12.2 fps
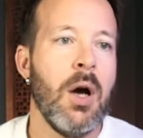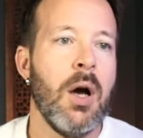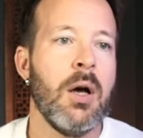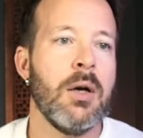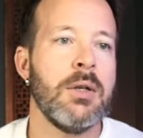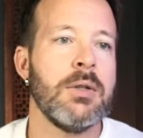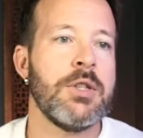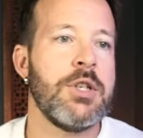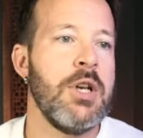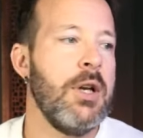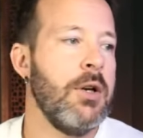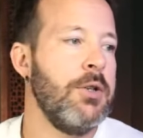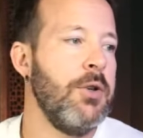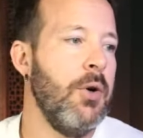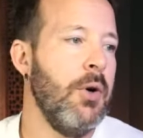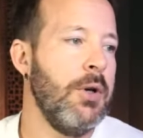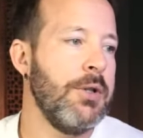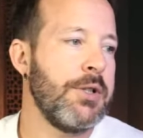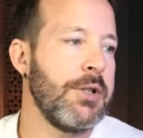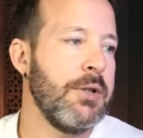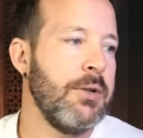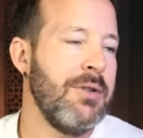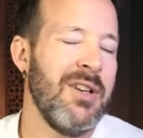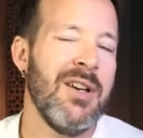Oh, shaker
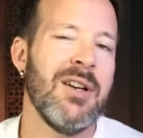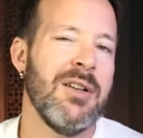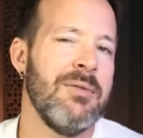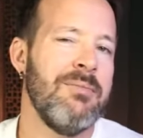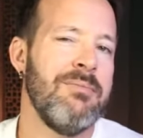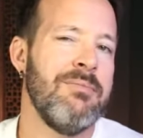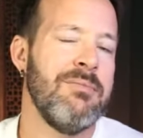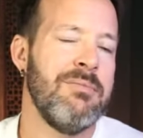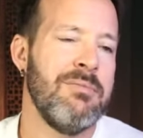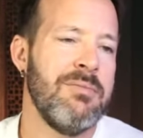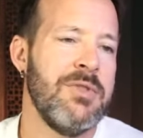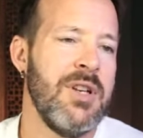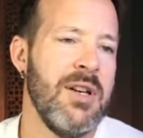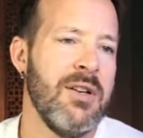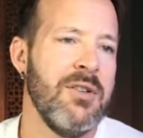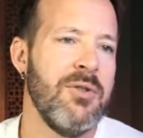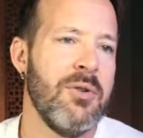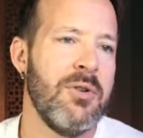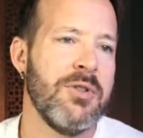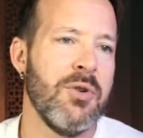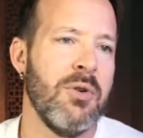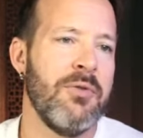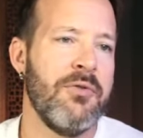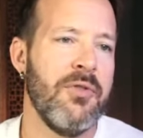doors. Yeah. Shaker doors
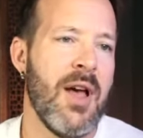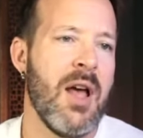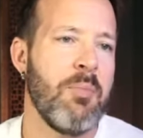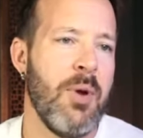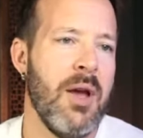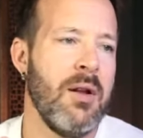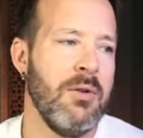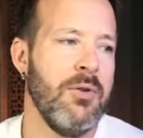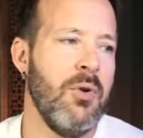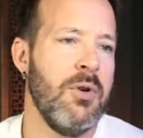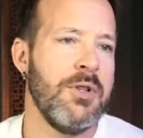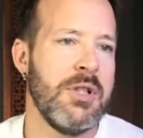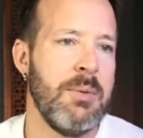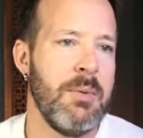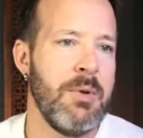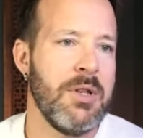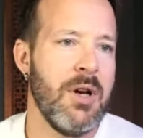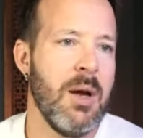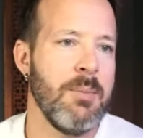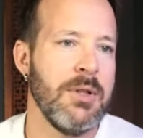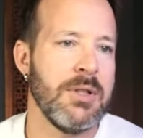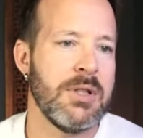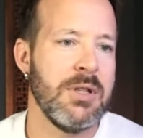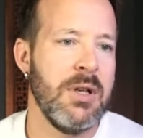or flat panel doors seem to be timeless.